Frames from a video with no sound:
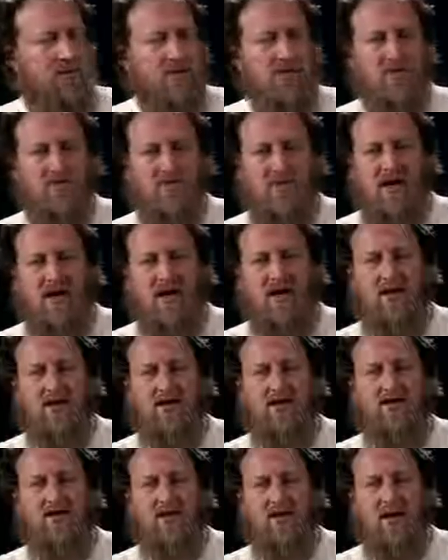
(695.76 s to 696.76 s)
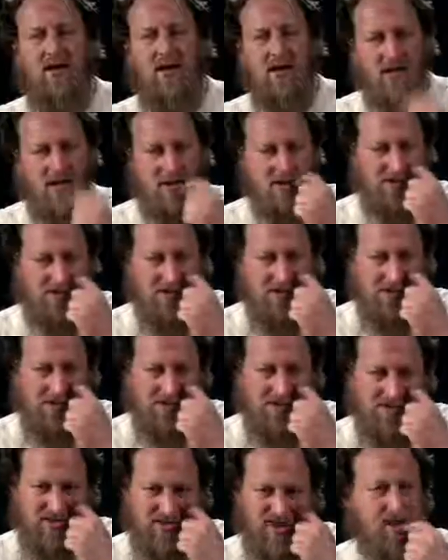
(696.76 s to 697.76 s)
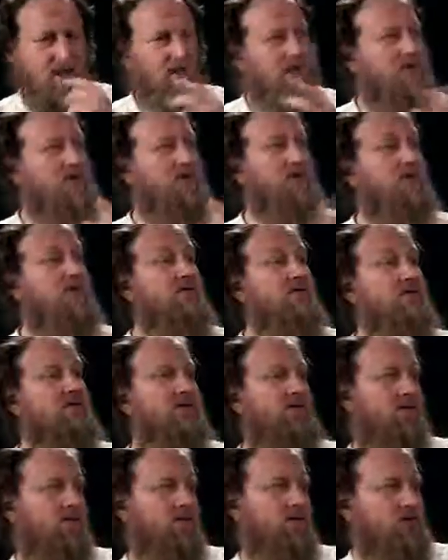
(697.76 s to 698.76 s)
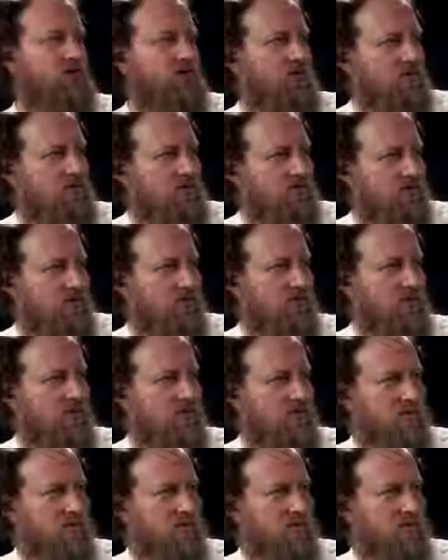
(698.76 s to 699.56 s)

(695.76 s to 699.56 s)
This man has sacrificed everything for truth.